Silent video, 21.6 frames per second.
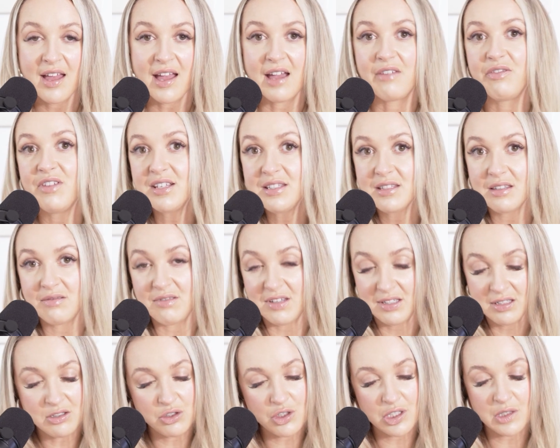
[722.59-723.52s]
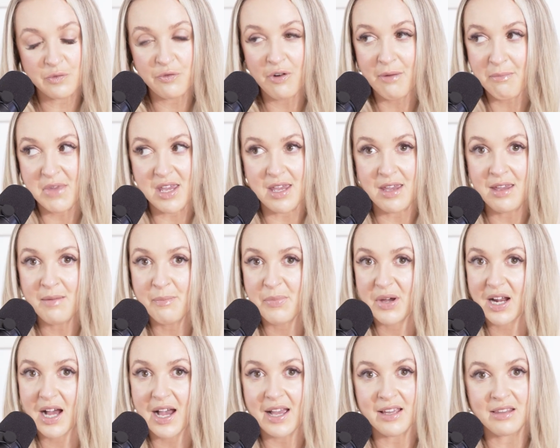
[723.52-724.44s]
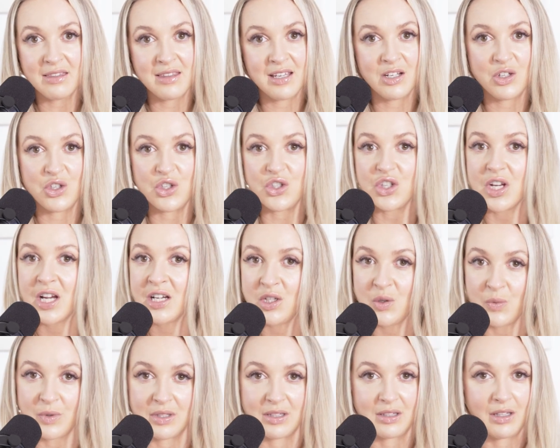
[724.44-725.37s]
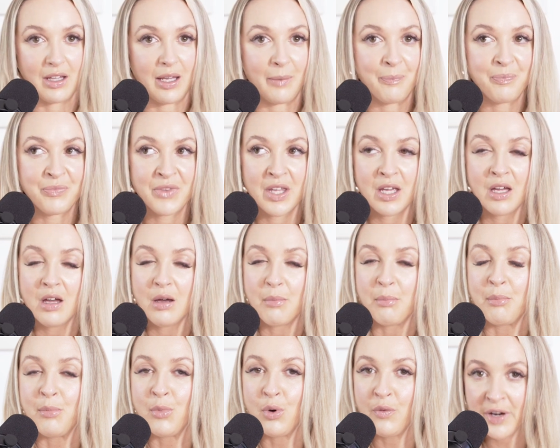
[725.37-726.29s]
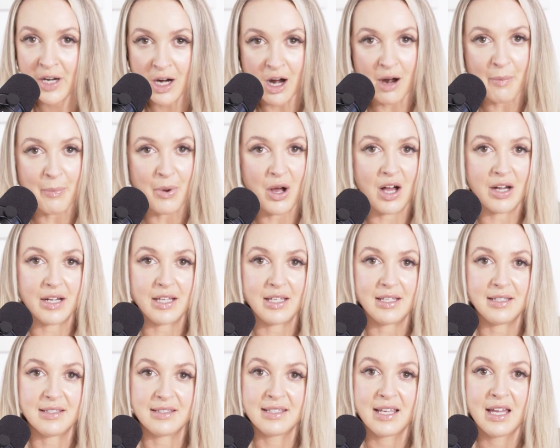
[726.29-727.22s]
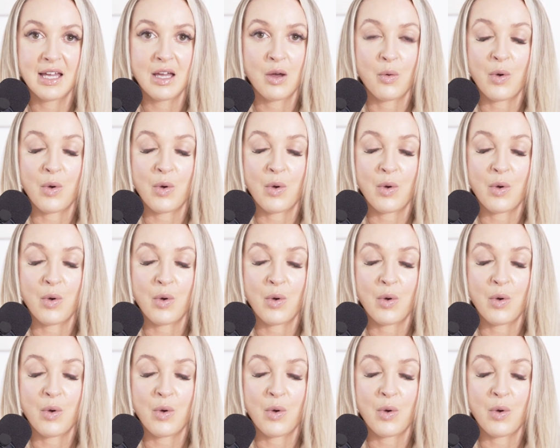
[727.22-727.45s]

And this is just for me, but I think genuinely moving our bodies,